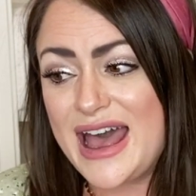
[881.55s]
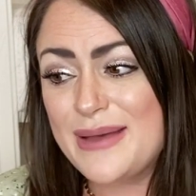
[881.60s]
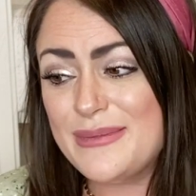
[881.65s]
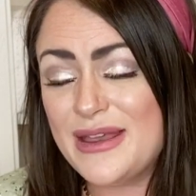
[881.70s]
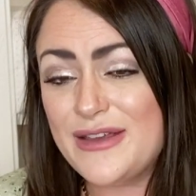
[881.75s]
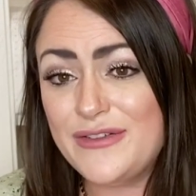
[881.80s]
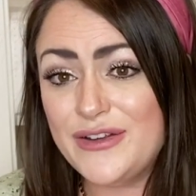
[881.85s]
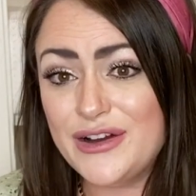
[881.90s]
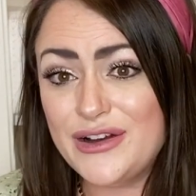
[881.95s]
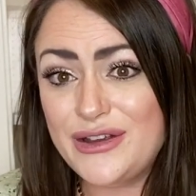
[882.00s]

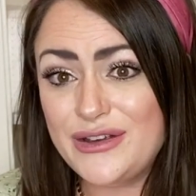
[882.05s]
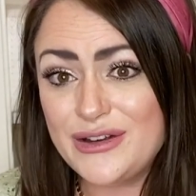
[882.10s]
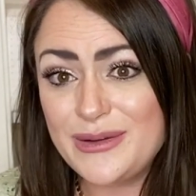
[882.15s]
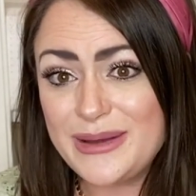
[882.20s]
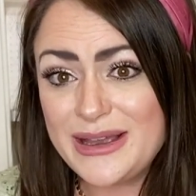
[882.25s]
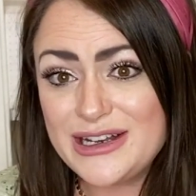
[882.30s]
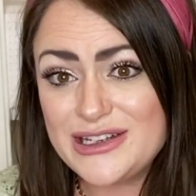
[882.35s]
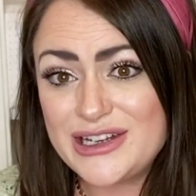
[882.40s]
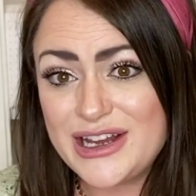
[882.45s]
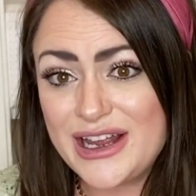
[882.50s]
if you're new to
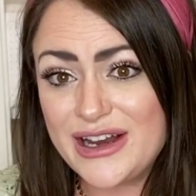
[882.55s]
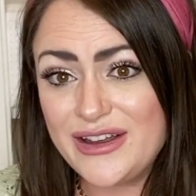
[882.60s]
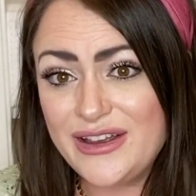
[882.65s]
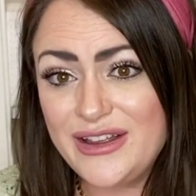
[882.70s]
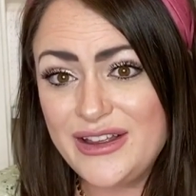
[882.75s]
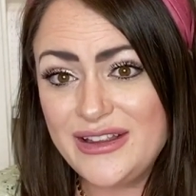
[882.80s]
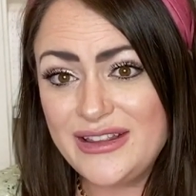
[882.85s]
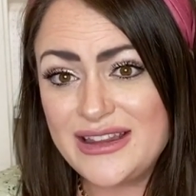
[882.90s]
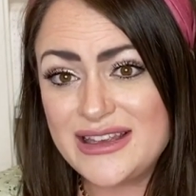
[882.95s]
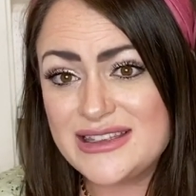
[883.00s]
my
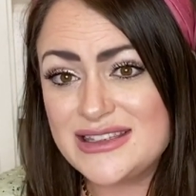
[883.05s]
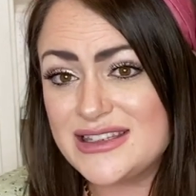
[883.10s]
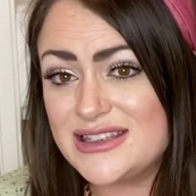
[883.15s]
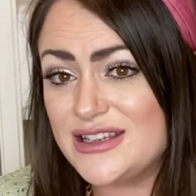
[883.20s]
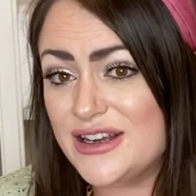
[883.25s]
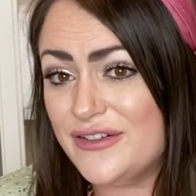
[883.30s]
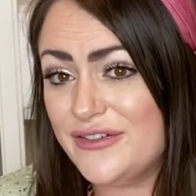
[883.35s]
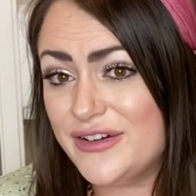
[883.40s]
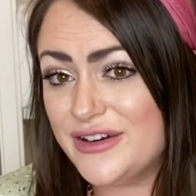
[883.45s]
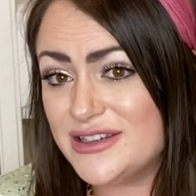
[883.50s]
channel and this is
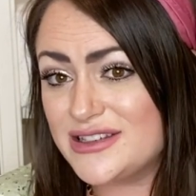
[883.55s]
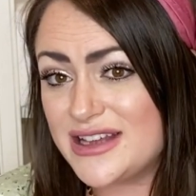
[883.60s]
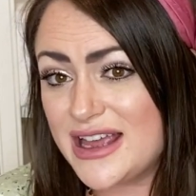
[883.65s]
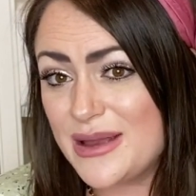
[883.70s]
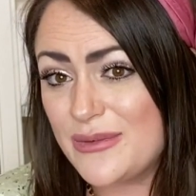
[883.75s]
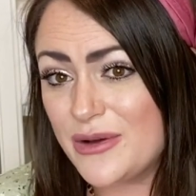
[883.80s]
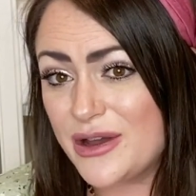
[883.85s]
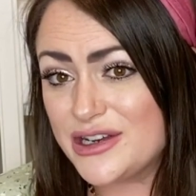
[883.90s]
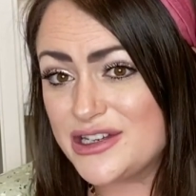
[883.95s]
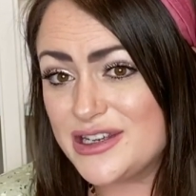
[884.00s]
your first
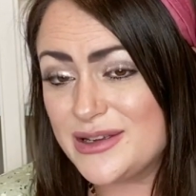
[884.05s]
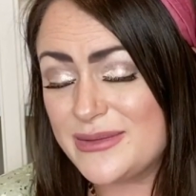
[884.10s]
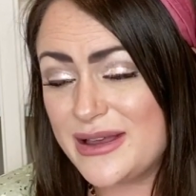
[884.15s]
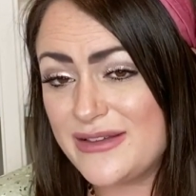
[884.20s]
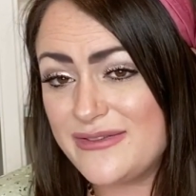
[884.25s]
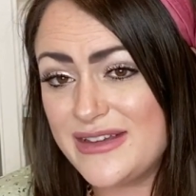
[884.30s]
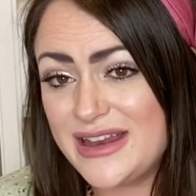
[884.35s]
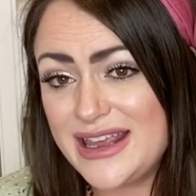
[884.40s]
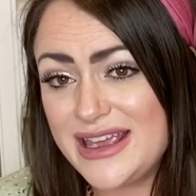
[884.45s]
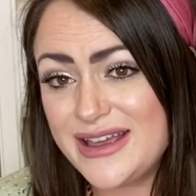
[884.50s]
time watching my
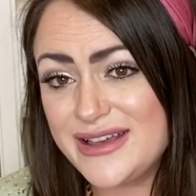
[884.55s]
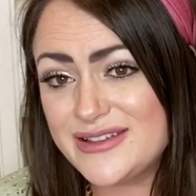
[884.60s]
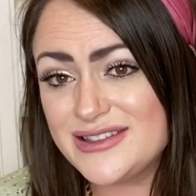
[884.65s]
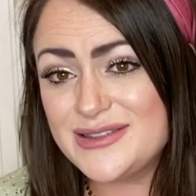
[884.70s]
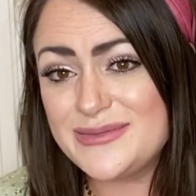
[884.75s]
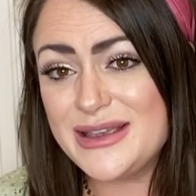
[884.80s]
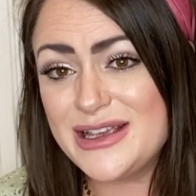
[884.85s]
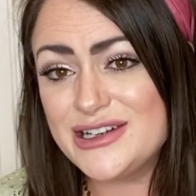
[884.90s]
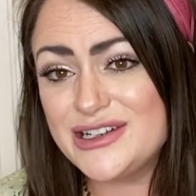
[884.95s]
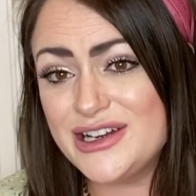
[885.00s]
videos,
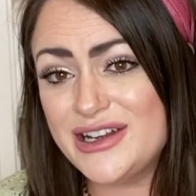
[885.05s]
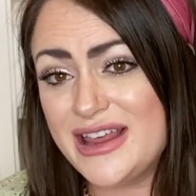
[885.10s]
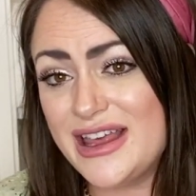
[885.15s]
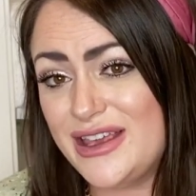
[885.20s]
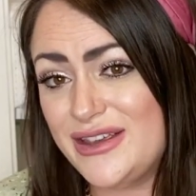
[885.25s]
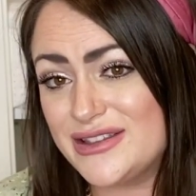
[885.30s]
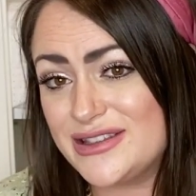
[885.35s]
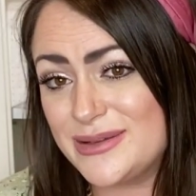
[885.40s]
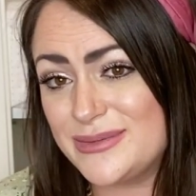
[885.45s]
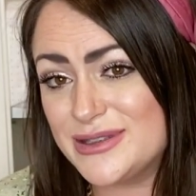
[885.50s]
make sure that
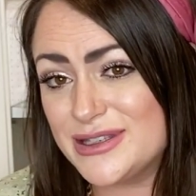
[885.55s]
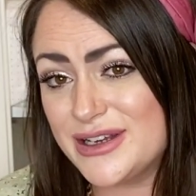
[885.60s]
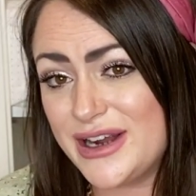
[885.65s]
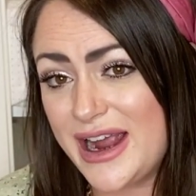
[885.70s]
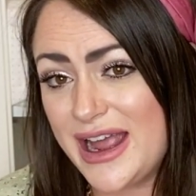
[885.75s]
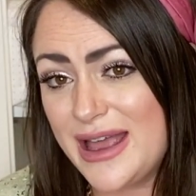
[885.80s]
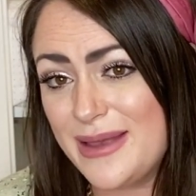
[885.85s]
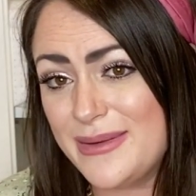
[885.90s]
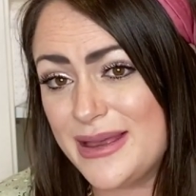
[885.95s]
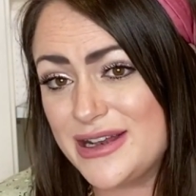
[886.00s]
you
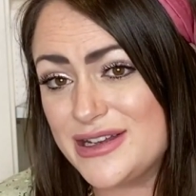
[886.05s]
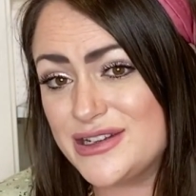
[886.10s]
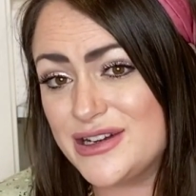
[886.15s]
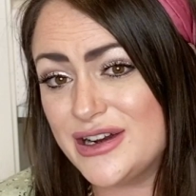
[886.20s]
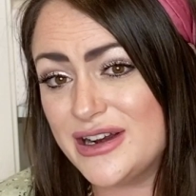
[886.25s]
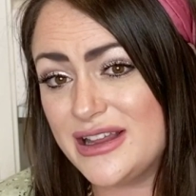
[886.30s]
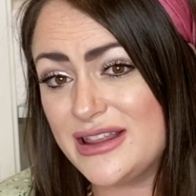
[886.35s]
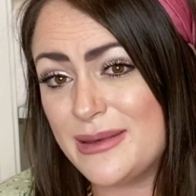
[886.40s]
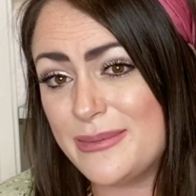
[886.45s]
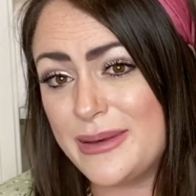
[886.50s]
subscribe and
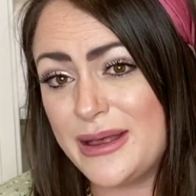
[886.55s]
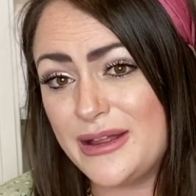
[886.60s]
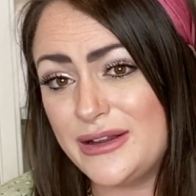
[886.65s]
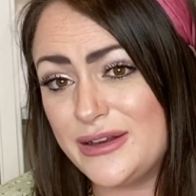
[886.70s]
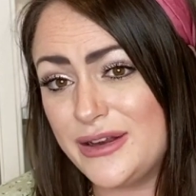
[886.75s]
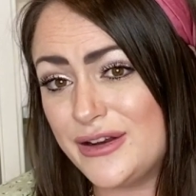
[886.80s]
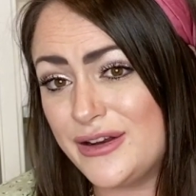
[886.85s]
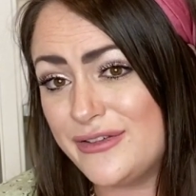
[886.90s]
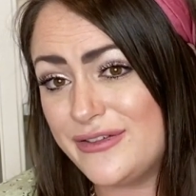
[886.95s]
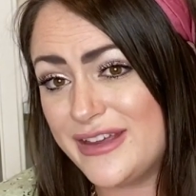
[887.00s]
turn on the bell
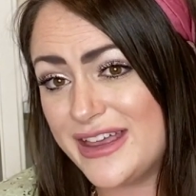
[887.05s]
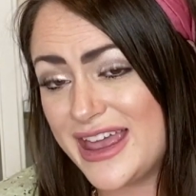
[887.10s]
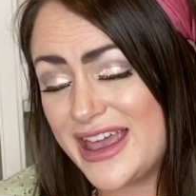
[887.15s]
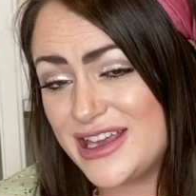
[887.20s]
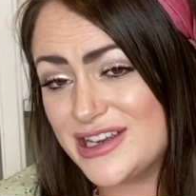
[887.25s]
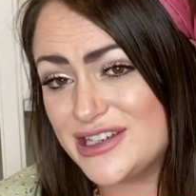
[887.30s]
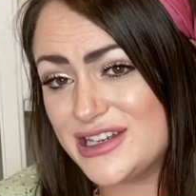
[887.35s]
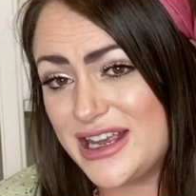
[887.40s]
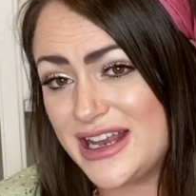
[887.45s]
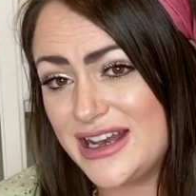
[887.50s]

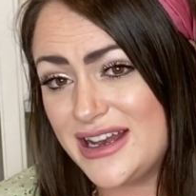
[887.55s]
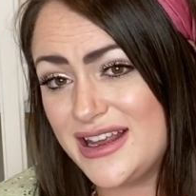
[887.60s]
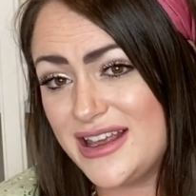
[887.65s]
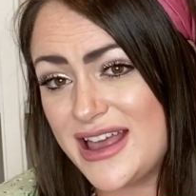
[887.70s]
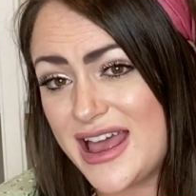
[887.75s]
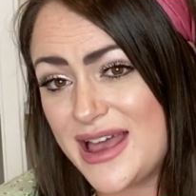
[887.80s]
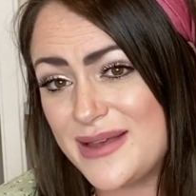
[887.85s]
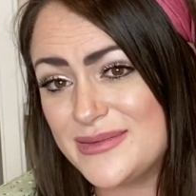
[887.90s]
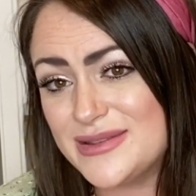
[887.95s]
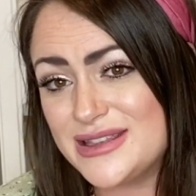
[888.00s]
notification
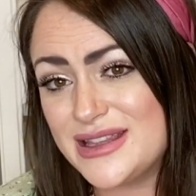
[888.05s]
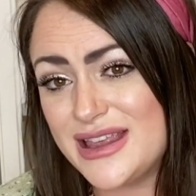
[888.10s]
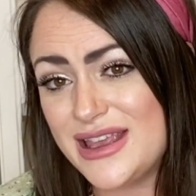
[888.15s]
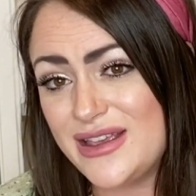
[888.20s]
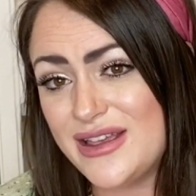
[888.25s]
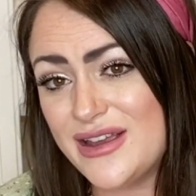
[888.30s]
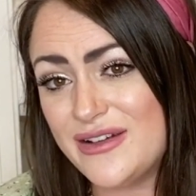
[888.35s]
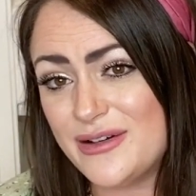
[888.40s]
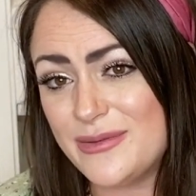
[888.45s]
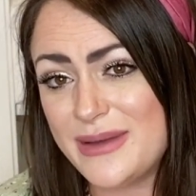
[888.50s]
so that
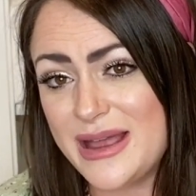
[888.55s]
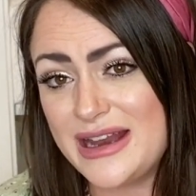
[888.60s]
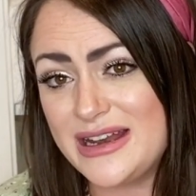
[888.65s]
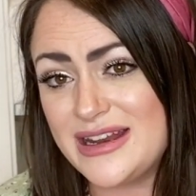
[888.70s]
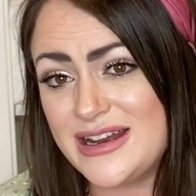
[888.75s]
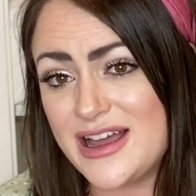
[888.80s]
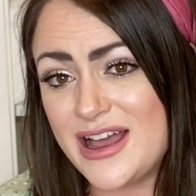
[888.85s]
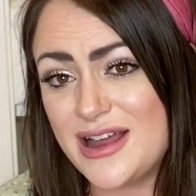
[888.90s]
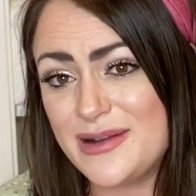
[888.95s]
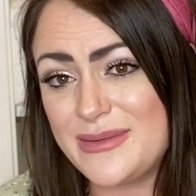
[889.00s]
you get
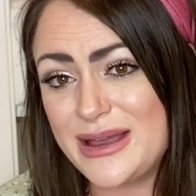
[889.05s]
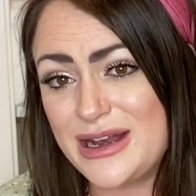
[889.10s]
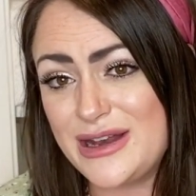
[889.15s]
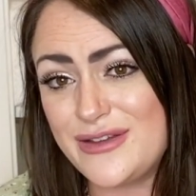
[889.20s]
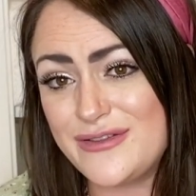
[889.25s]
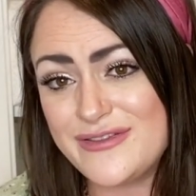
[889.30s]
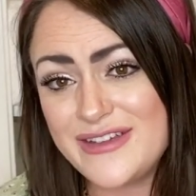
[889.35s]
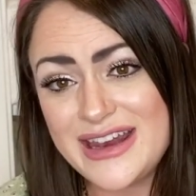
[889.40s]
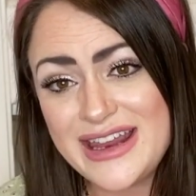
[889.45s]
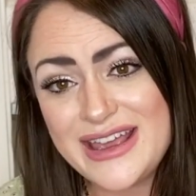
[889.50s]
reminded on my
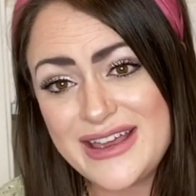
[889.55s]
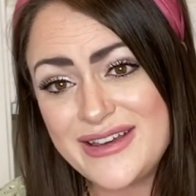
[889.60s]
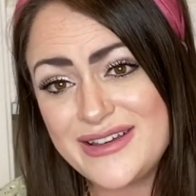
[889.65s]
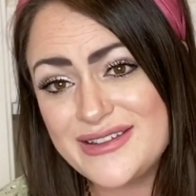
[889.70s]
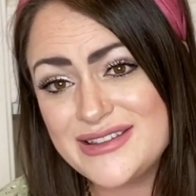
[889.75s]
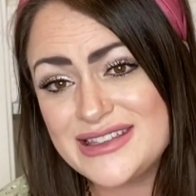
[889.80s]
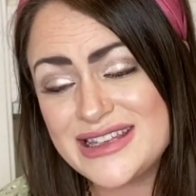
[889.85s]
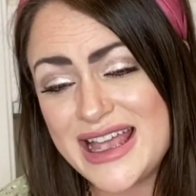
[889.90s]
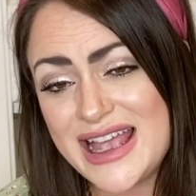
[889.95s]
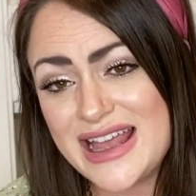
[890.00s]
new
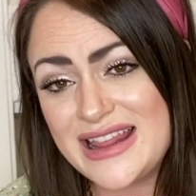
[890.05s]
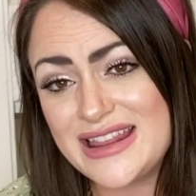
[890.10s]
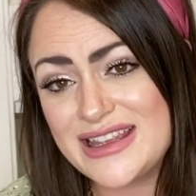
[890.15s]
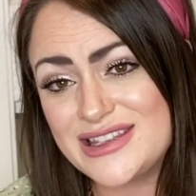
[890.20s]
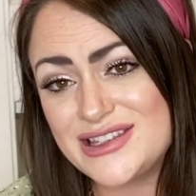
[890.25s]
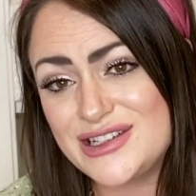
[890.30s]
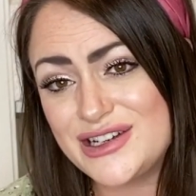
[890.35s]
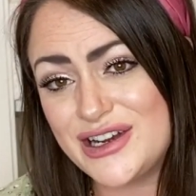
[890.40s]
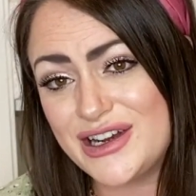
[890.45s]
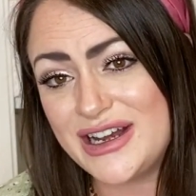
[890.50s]
videos and
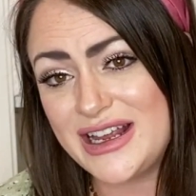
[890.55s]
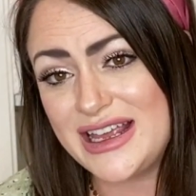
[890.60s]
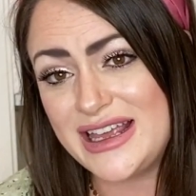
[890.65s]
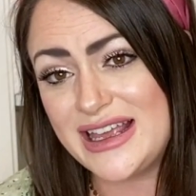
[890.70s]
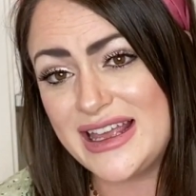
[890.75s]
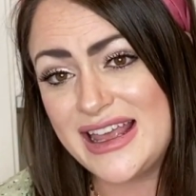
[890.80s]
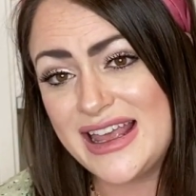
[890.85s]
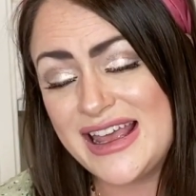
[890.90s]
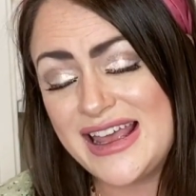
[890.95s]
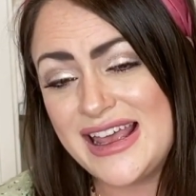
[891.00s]
this
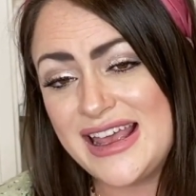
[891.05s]
journey.